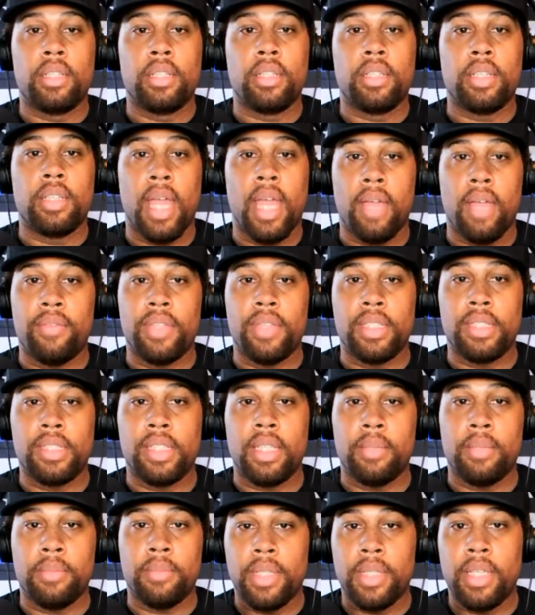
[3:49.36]
have the
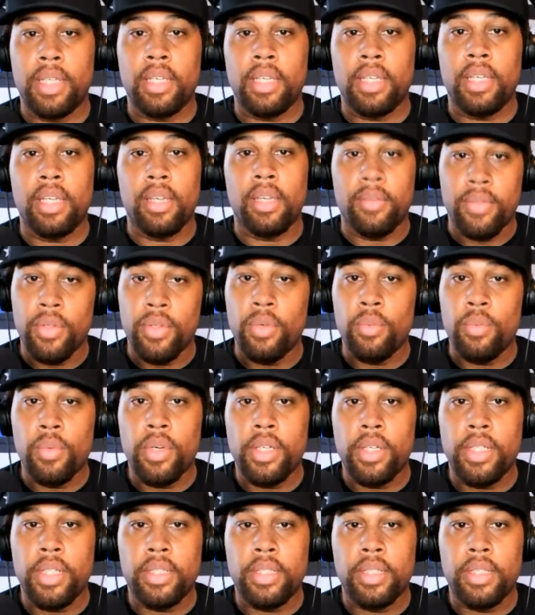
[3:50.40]
same thing if you
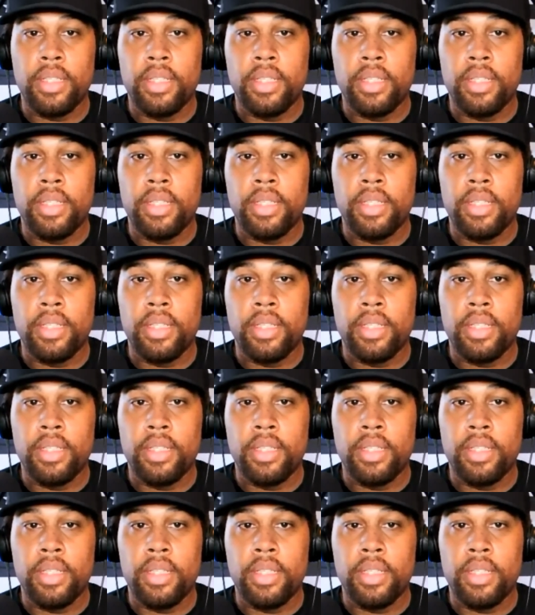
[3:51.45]
want it.